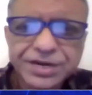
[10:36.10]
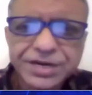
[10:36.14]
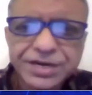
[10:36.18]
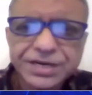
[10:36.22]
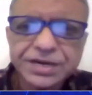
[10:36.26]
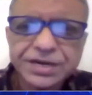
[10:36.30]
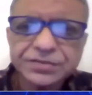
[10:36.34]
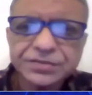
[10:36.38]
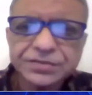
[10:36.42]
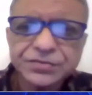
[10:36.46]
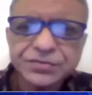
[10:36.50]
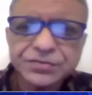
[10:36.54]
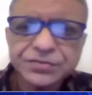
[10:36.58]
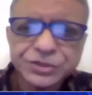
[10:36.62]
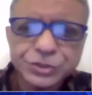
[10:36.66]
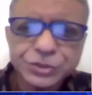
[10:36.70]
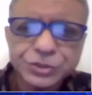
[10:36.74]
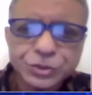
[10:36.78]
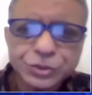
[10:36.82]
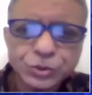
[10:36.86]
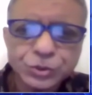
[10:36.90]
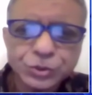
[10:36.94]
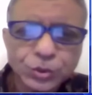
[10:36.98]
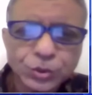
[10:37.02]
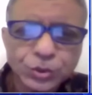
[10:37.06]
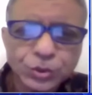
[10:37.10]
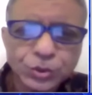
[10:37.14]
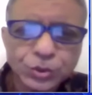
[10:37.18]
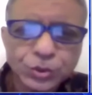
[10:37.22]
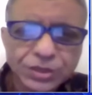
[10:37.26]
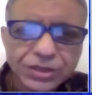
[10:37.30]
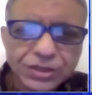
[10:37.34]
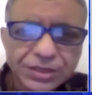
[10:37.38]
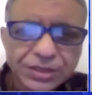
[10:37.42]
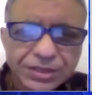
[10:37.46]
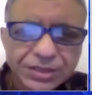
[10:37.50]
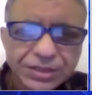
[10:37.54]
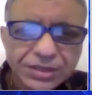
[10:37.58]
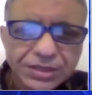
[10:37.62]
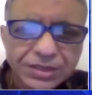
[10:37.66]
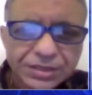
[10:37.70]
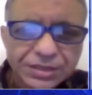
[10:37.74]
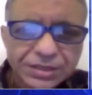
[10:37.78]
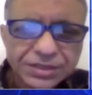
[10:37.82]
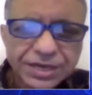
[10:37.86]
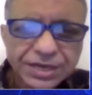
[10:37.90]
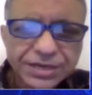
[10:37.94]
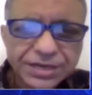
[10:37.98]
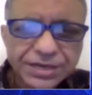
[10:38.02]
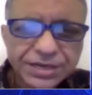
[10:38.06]
we have from Ingham data which
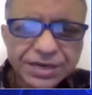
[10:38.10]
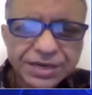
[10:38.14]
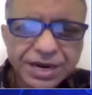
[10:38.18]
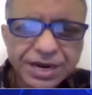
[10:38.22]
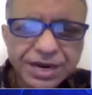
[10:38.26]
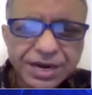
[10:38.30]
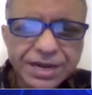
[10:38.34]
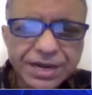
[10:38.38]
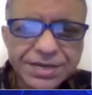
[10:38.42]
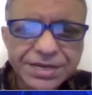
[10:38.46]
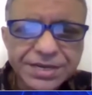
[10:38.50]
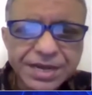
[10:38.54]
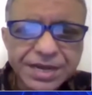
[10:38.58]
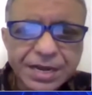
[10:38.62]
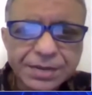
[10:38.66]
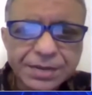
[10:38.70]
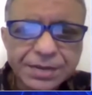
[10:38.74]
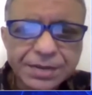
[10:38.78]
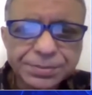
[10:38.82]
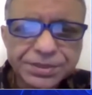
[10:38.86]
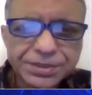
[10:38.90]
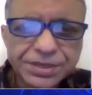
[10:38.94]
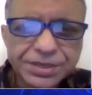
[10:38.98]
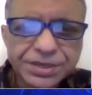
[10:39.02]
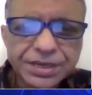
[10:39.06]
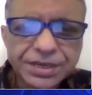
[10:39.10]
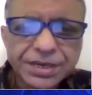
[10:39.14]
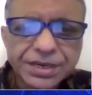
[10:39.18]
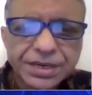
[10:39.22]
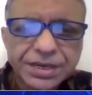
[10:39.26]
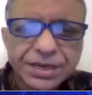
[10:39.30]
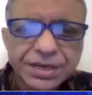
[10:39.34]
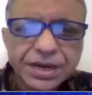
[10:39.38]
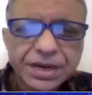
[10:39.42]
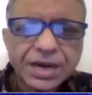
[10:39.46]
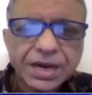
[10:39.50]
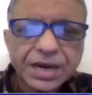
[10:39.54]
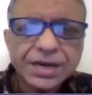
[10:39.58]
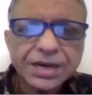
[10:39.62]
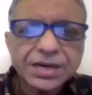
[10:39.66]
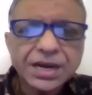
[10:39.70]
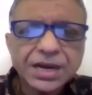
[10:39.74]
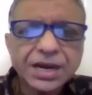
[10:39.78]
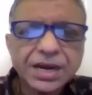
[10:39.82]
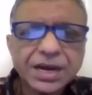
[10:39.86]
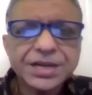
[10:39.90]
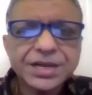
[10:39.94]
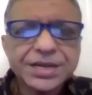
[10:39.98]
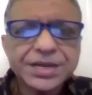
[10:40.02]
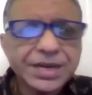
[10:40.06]
showed that high LPA and
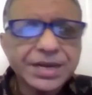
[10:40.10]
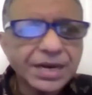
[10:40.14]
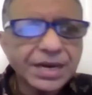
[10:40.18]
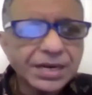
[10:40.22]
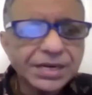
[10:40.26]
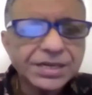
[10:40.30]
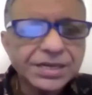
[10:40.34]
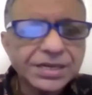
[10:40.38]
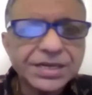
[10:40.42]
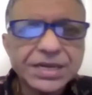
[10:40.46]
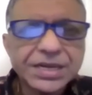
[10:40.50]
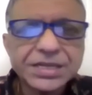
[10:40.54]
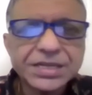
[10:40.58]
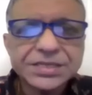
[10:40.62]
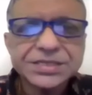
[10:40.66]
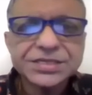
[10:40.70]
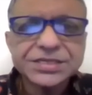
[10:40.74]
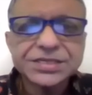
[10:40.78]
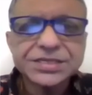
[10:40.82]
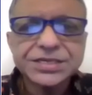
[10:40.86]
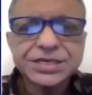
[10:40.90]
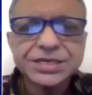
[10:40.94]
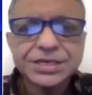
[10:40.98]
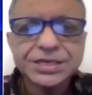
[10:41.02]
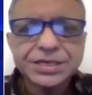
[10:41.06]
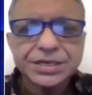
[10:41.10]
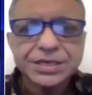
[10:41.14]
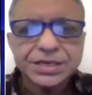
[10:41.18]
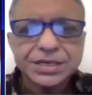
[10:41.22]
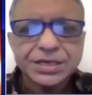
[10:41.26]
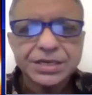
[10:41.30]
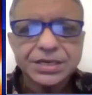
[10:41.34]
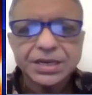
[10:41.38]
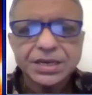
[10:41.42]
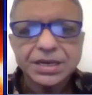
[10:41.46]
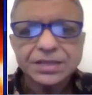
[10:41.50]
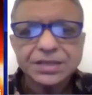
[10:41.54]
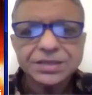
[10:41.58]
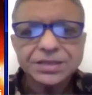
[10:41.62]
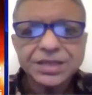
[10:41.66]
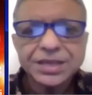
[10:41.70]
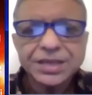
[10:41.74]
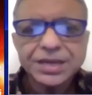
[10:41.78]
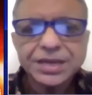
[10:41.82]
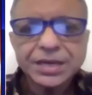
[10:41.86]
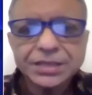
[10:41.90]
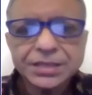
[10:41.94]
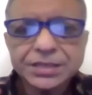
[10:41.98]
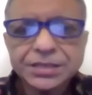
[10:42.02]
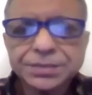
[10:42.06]
high LDL-C,
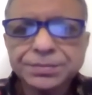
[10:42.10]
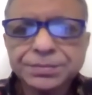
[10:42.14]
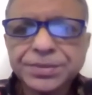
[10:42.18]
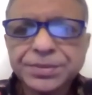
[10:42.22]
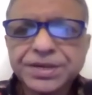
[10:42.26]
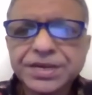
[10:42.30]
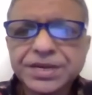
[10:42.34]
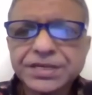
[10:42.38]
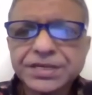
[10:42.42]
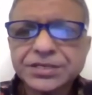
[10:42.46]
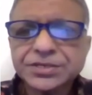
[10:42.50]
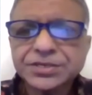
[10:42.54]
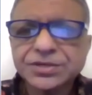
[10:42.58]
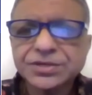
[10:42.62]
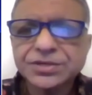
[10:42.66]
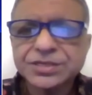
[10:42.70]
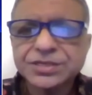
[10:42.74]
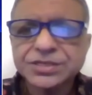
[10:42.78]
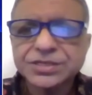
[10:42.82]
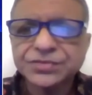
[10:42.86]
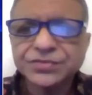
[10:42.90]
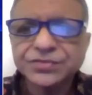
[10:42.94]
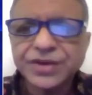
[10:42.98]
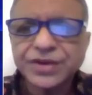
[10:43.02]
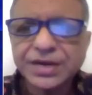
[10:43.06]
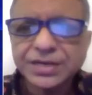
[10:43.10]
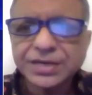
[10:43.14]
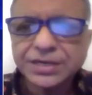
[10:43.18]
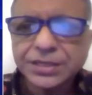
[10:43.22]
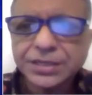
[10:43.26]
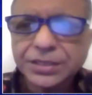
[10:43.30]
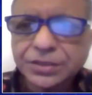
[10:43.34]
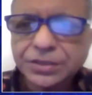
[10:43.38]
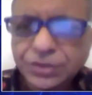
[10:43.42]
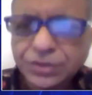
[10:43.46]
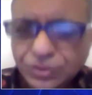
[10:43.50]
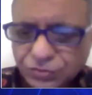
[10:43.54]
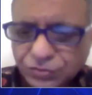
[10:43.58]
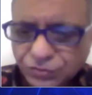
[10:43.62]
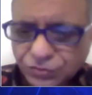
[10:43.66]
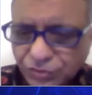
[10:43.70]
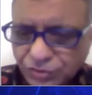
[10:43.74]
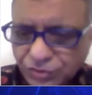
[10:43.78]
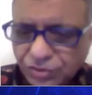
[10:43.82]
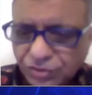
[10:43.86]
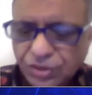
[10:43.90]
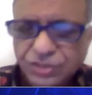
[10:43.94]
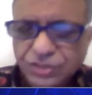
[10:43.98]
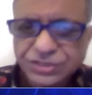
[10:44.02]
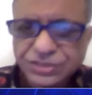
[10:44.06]
they are the biggest risk factor
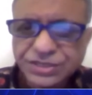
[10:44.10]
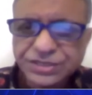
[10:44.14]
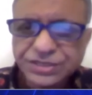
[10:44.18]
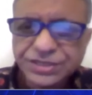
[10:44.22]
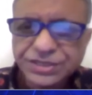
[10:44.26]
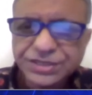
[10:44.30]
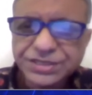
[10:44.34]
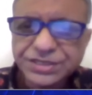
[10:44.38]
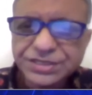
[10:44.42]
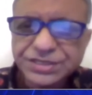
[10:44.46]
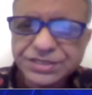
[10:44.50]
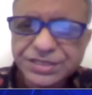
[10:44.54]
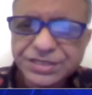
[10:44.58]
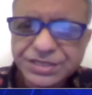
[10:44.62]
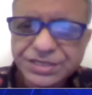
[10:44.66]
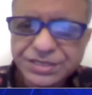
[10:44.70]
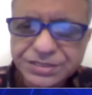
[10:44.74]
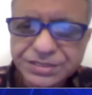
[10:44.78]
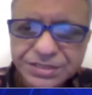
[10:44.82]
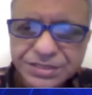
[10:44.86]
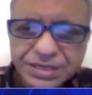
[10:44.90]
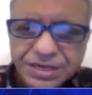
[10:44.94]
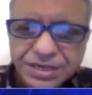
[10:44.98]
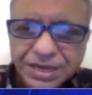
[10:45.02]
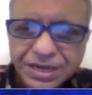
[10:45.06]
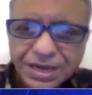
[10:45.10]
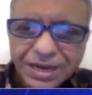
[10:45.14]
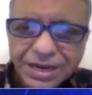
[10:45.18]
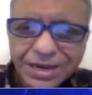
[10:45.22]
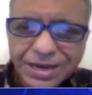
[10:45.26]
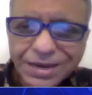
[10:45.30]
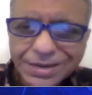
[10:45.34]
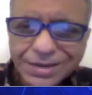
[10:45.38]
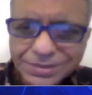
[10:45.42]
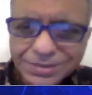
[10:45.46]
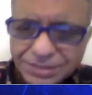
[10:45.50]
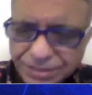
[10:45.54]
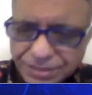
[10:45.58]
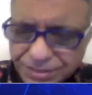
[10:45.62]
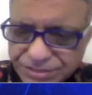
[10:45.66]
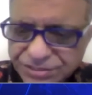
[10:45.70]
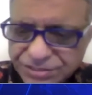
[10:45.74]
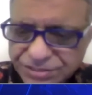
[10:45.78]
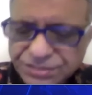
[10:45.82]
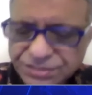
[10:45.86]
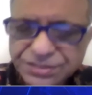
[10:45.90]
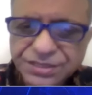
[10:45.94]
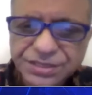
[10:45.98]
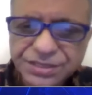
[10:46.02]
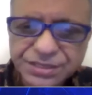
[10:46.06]
for causing the disease, and
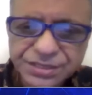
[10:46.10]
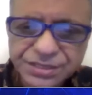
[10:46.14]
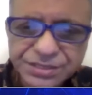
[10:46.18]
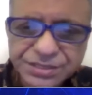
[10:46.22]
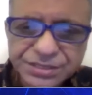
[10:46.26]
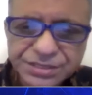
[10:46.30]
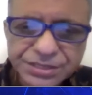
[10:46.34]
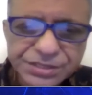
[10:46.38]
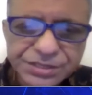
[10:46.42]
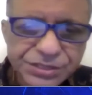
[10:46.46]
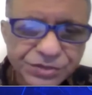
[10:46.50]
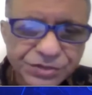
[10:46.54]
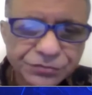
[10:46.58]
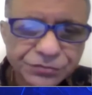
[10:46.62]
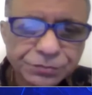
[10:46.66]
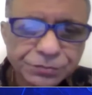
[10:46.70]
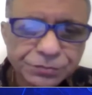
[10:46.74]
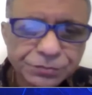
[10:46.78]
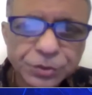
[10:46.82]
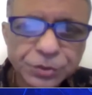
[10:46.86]
risk decreases if